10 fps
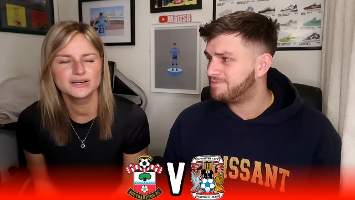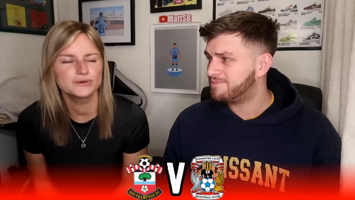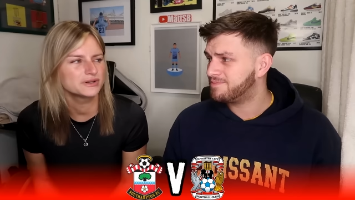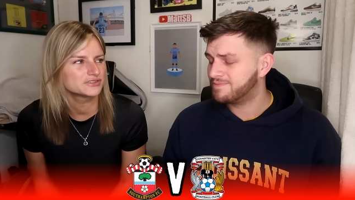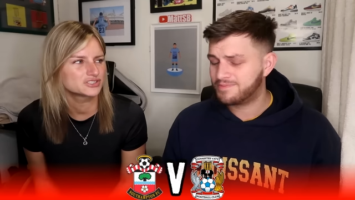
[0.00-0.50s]
Speaker 1: a little
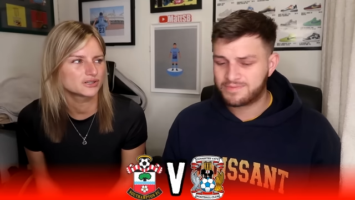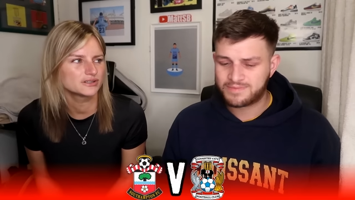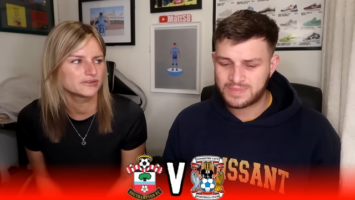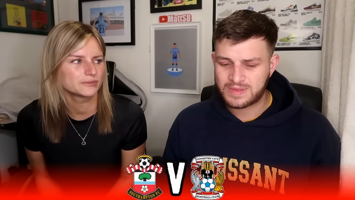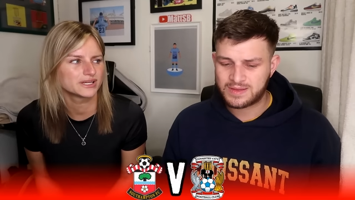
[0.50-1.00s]
bit of a
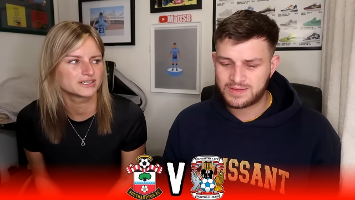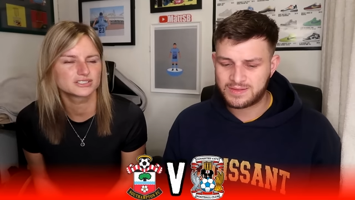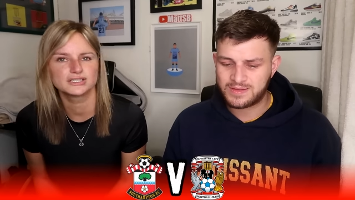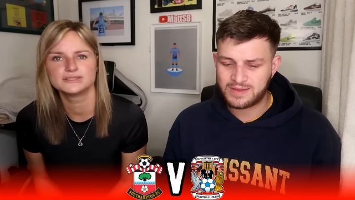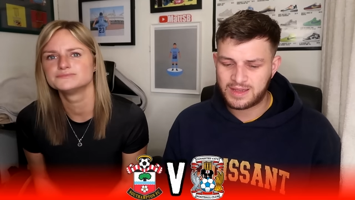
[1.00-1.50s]
shocker for me,
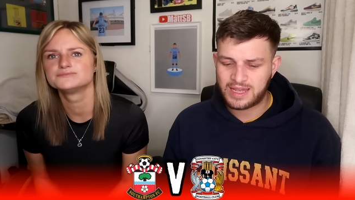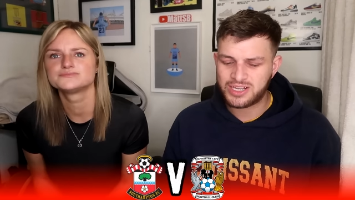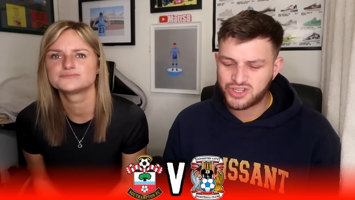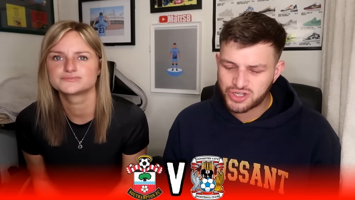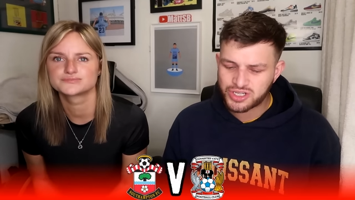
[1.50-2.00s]
actually.
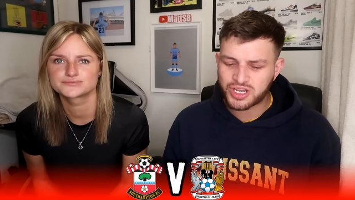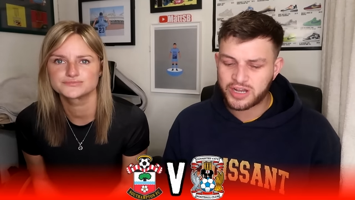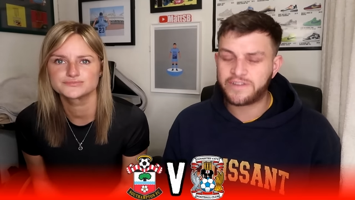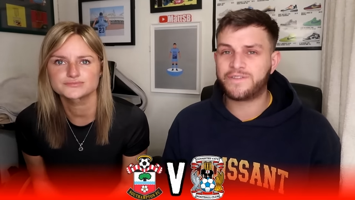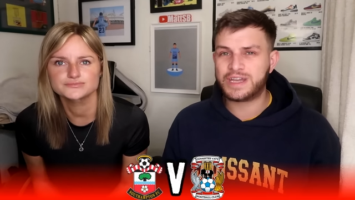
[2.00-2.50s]
Speaker 2: It just
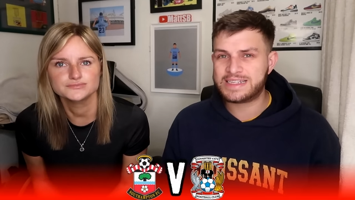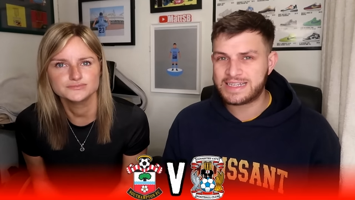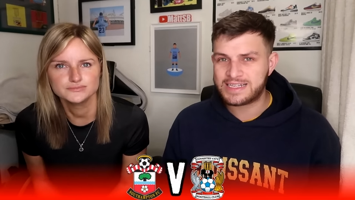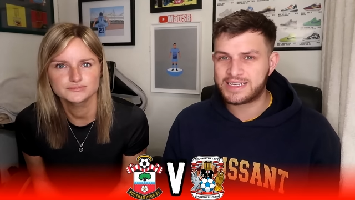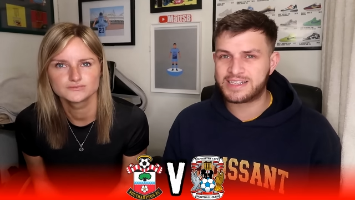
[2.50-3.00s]
kind of feeds
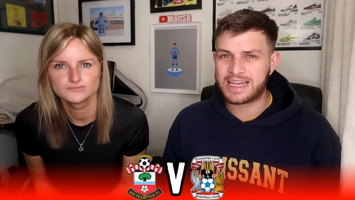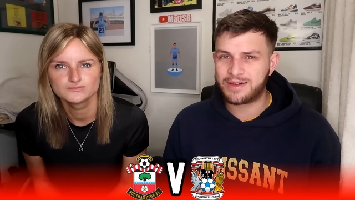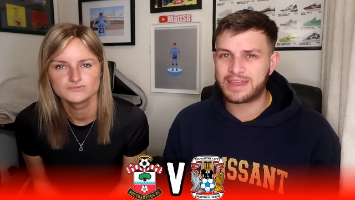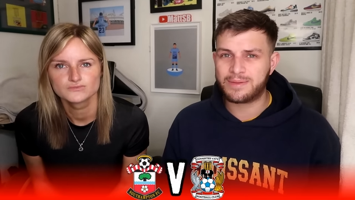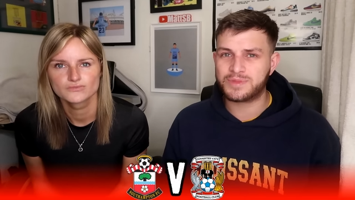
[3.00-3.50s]
into
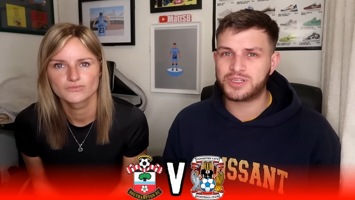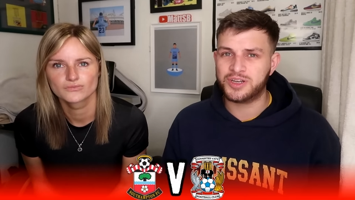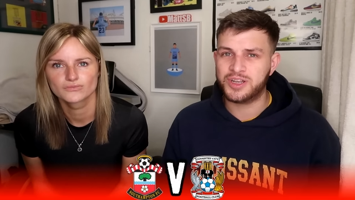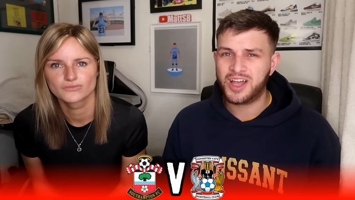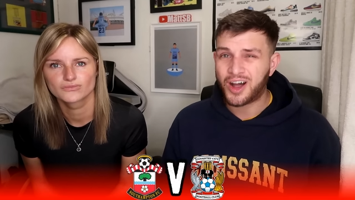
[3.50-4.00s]

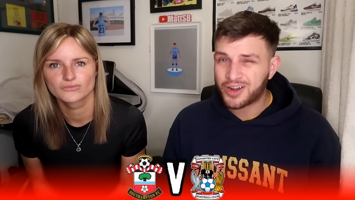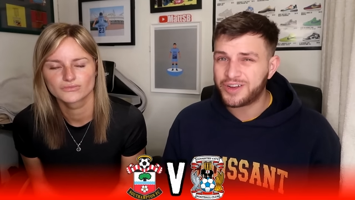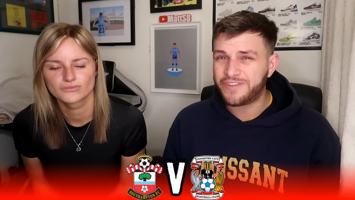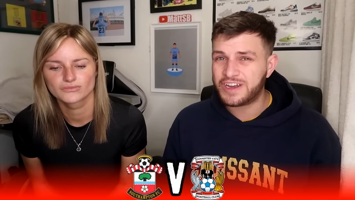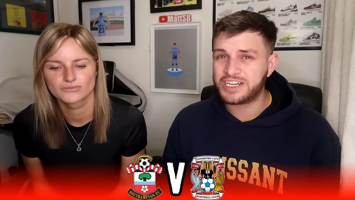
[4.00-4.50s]
Southampton are
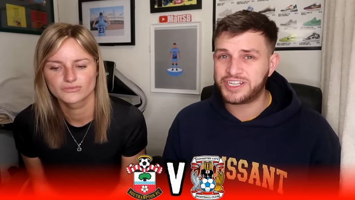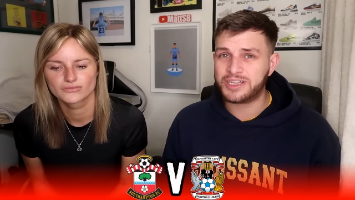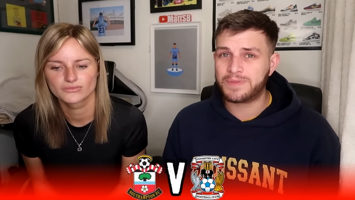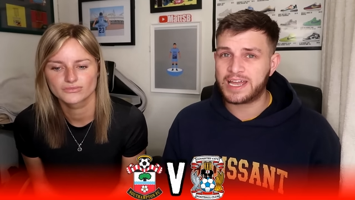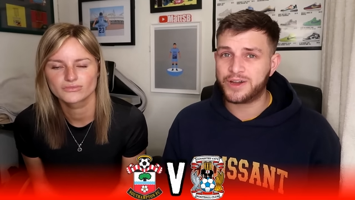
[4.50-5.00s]
going to finish in
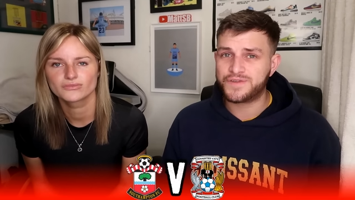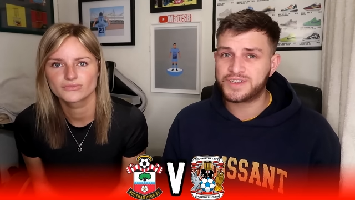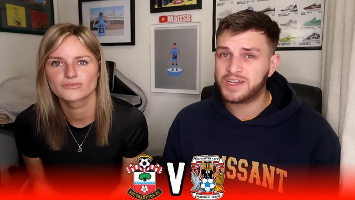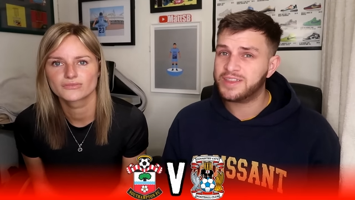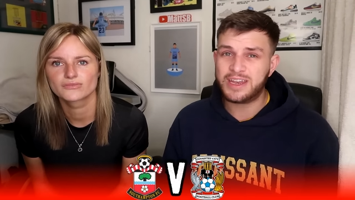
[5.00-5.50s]
the
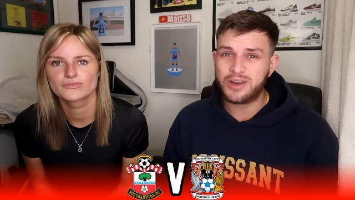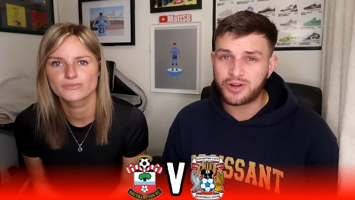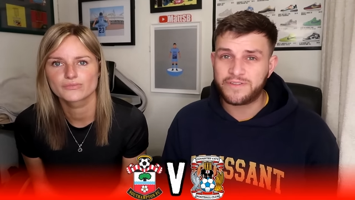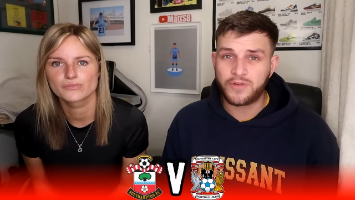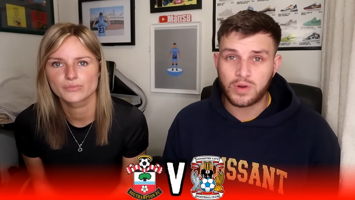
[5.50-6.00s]
playoffs. They're not
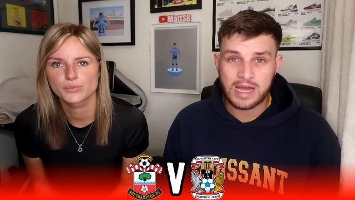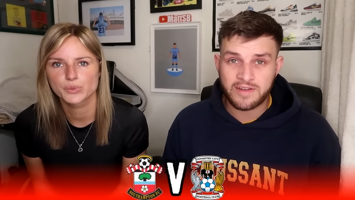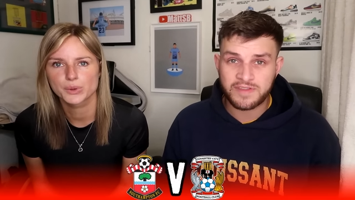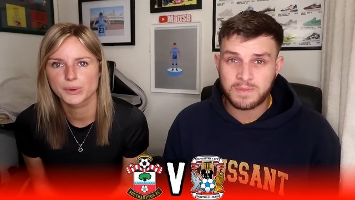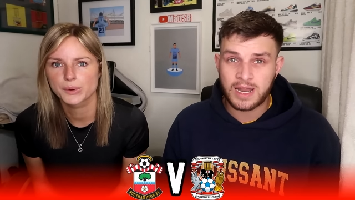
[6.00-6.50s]
going to fall out
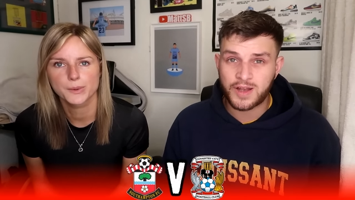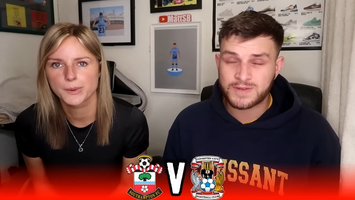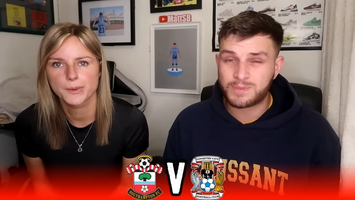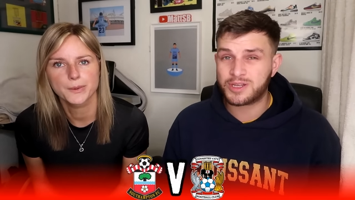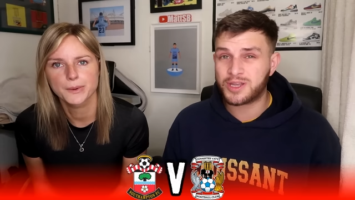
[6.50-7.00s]
of the
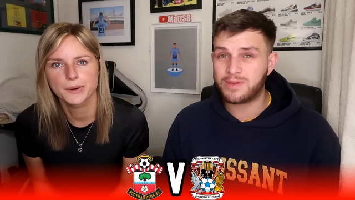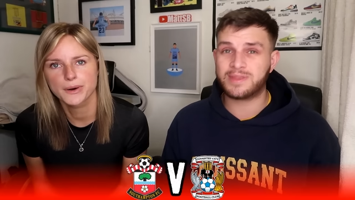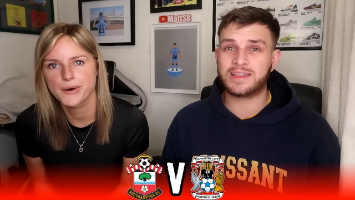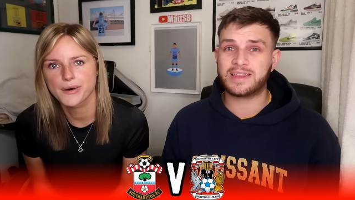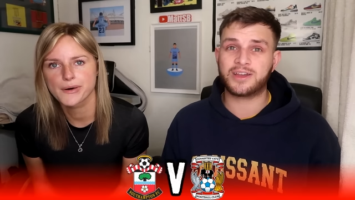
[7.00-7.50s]
playoffs, but I don't
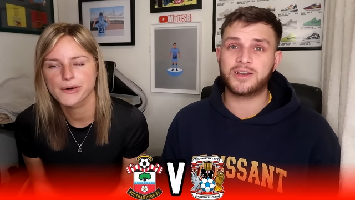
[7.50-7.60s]
think they're